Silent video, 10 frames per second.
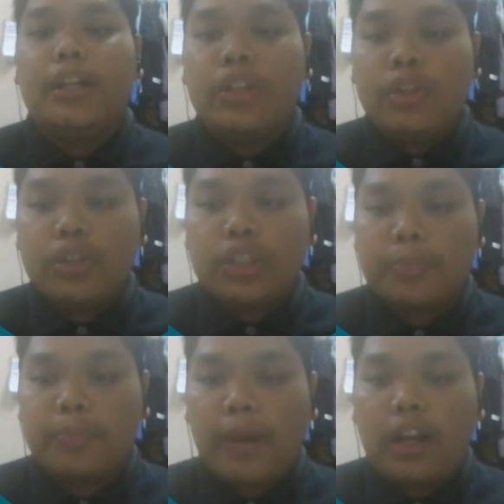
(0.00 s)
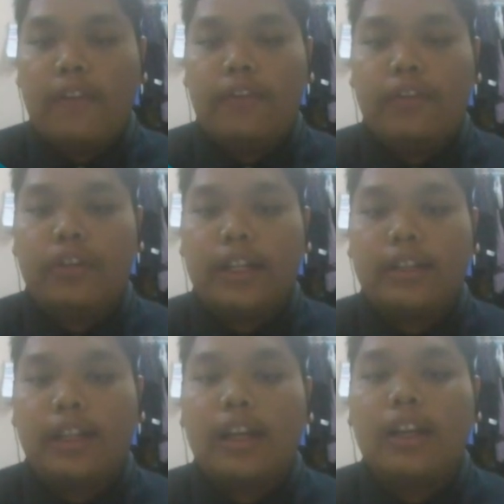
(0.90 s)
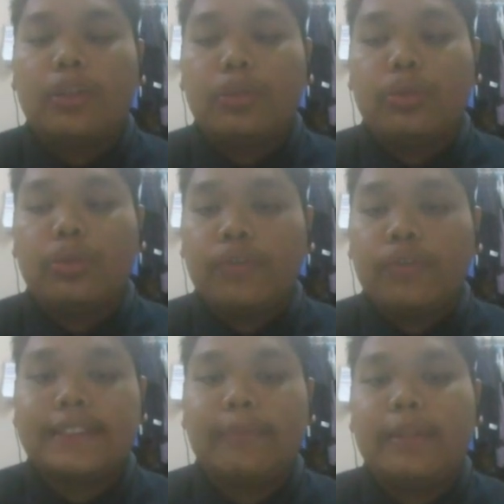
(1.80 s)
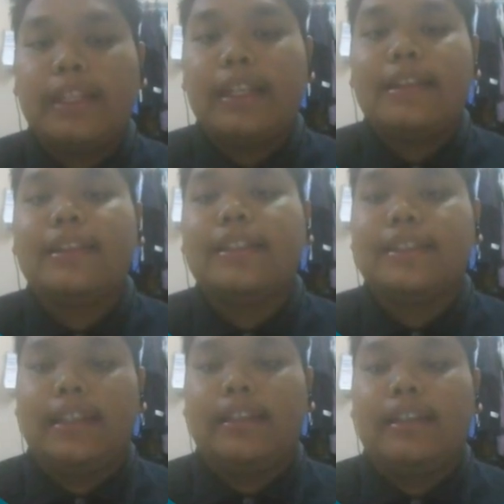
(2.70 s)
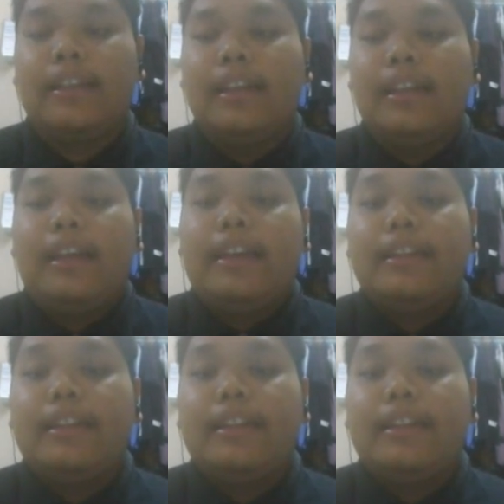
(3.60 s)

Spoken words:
huge pile of raw data to find something interesting. In